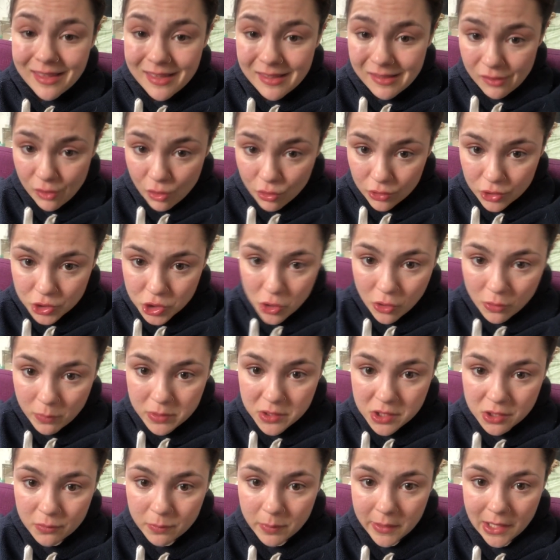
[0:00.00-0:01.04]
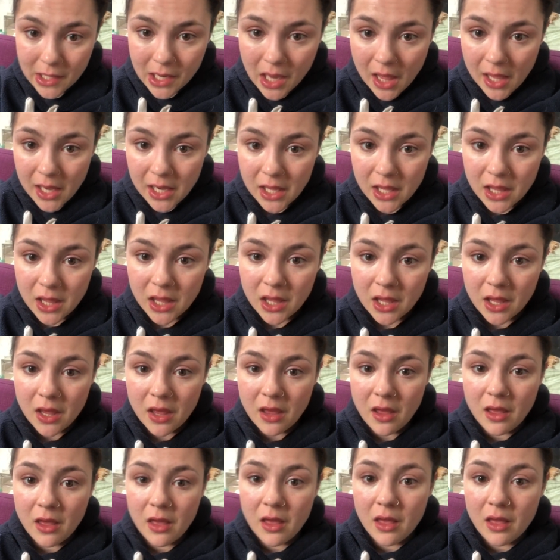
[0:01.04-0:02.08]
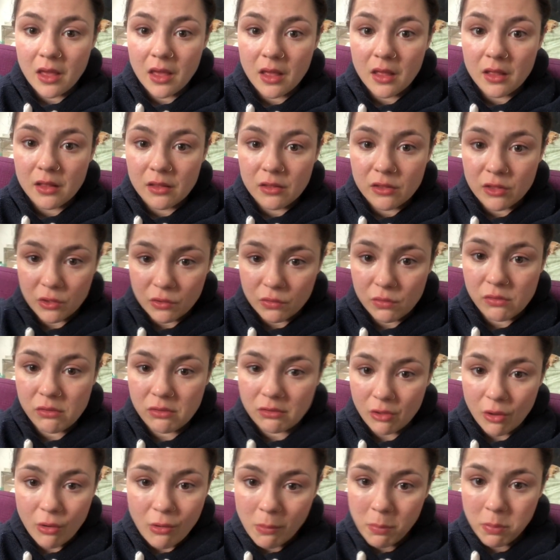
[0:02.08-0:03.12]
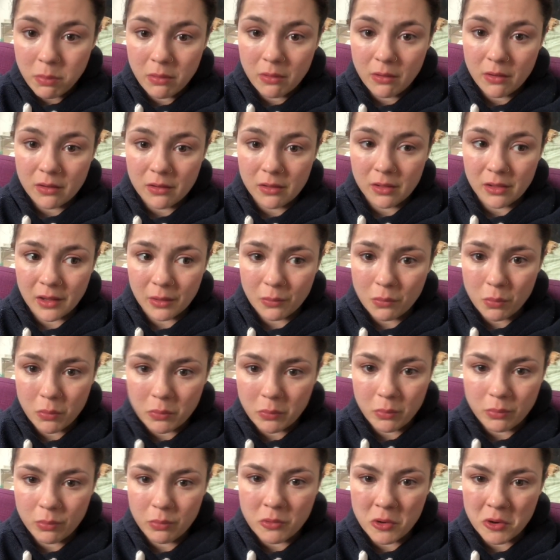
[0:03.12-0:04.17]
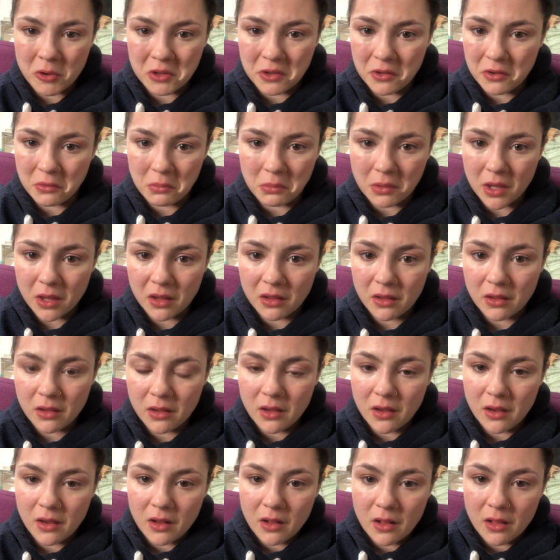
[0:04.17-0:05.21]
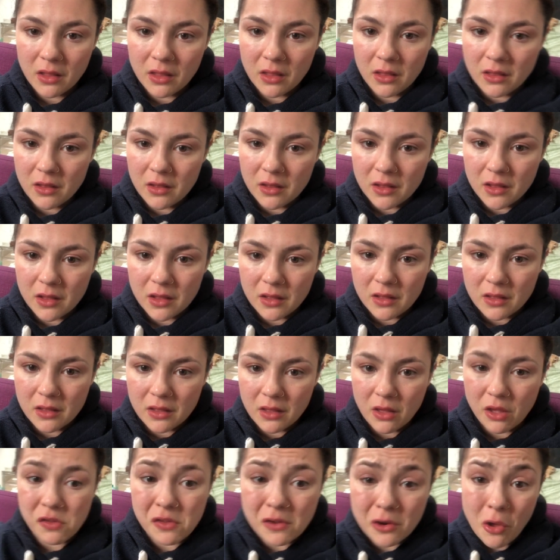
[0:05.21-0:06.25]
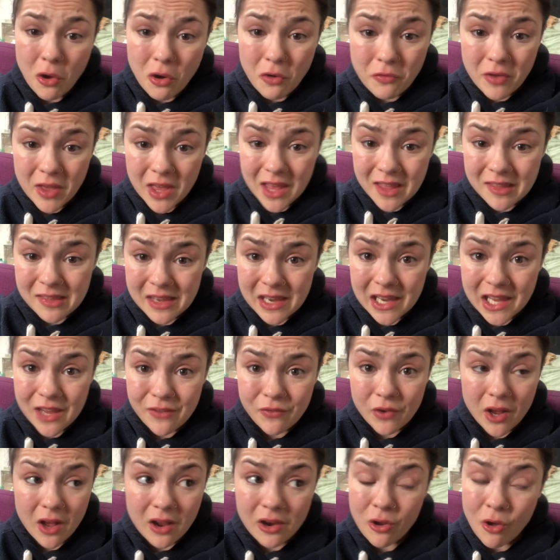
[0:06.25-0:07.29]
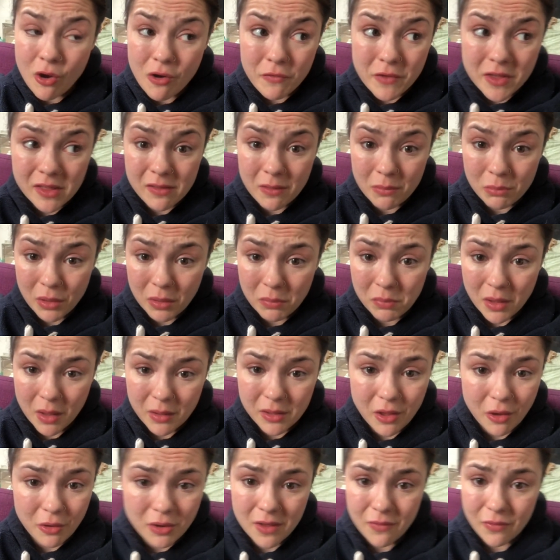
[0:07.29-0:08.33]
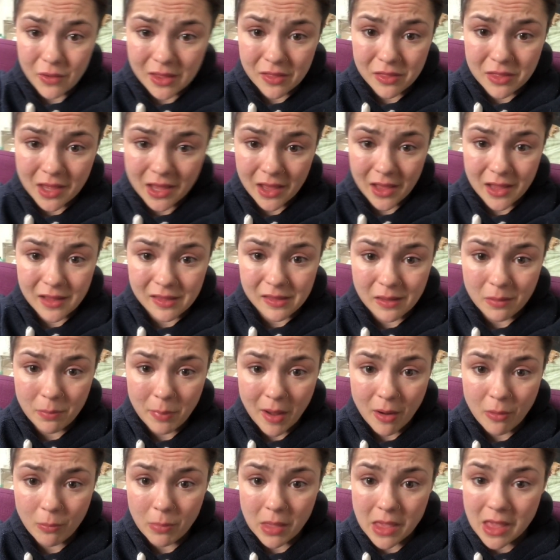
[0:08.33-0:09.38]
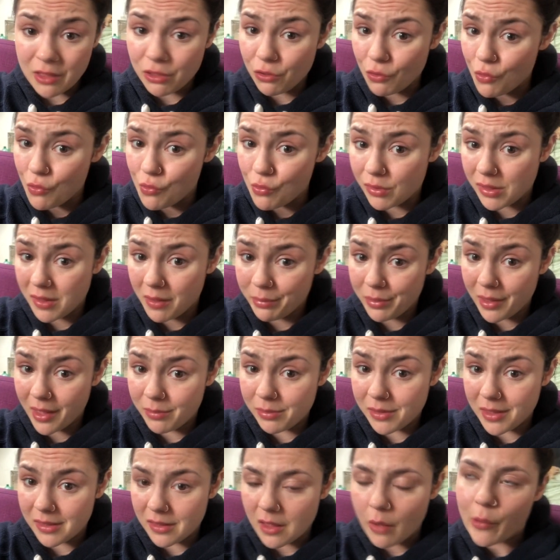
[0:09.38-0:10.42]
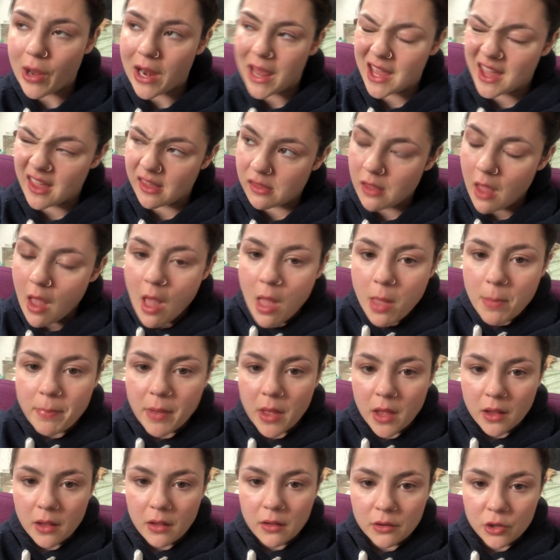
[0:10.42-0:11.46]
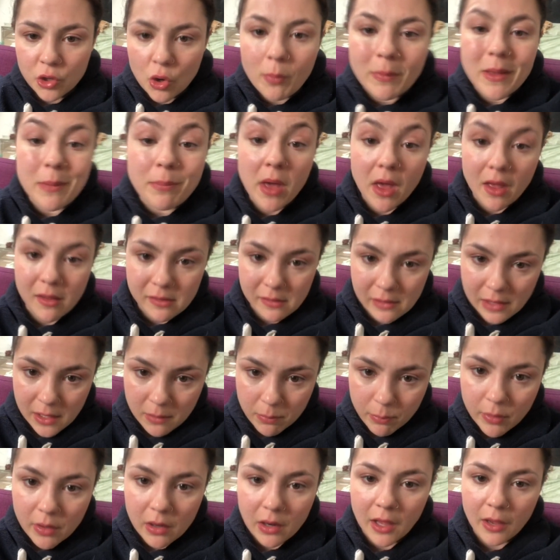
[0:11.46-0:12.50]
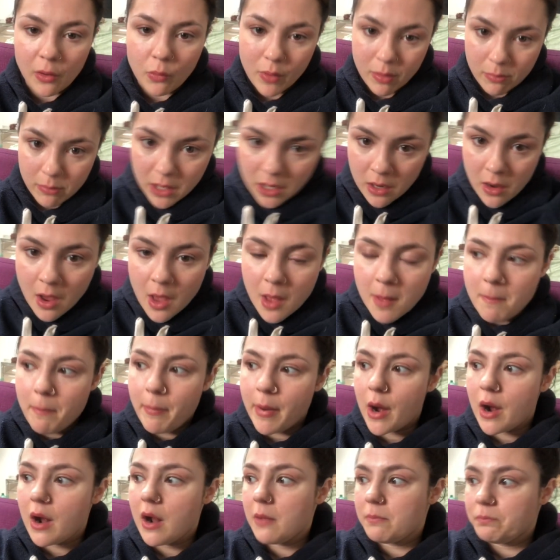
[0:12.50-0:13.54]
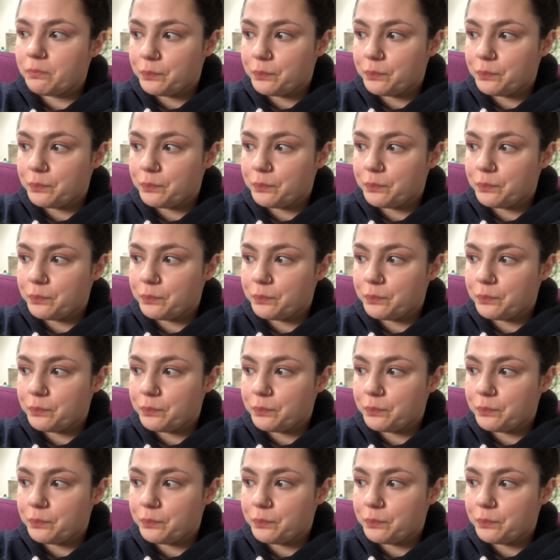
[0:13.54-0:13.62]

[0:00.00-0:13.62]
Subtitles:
is your job to be like, dude, stop. Like, what are you doing? Because a lot of it, sometimes I don't even think it's about me at all. Sometimes it is, but not me personally, but like women. But